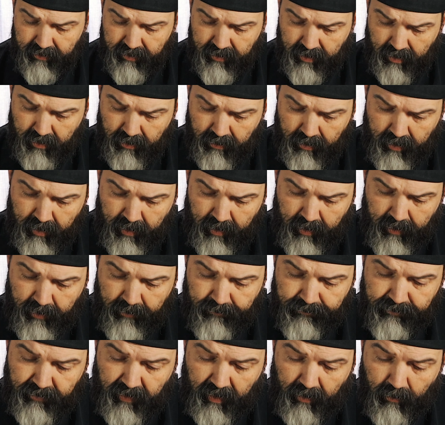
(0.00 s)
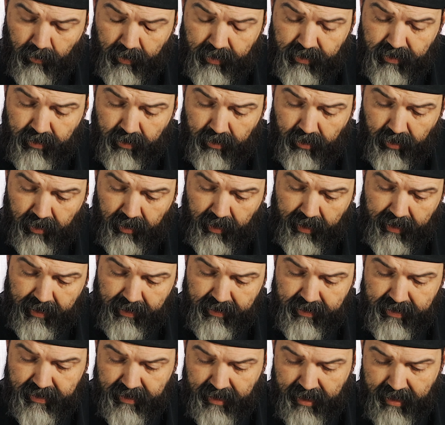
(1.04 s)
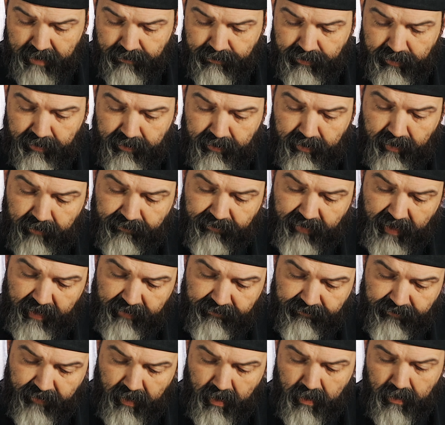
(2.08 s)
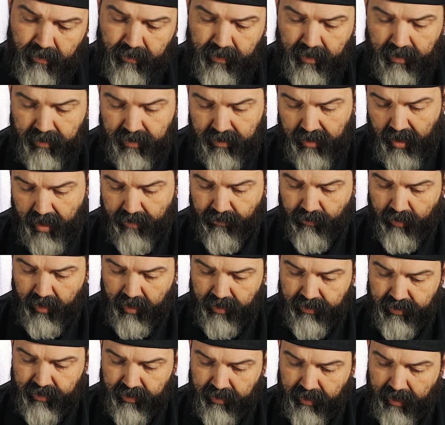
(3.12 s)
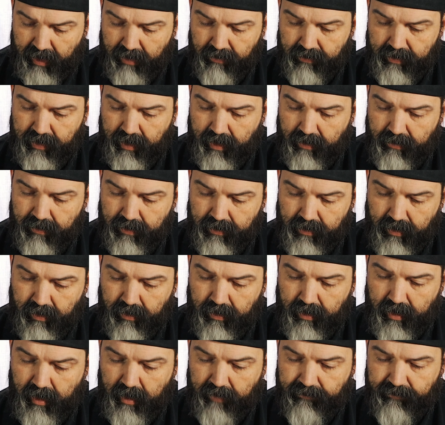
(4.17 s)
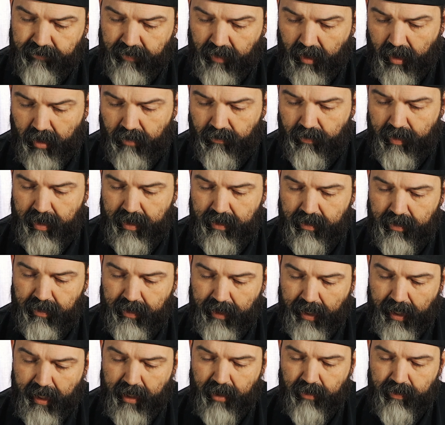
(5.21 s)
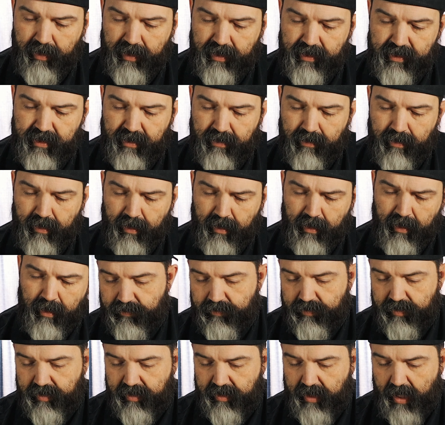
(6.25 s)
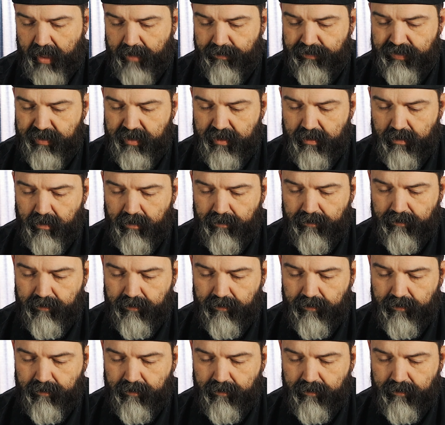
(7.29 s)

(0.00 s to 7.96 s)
So what it's going to look like in sleep and define phone and stopwatch and countdown and turn off and heart rate and calories and steps,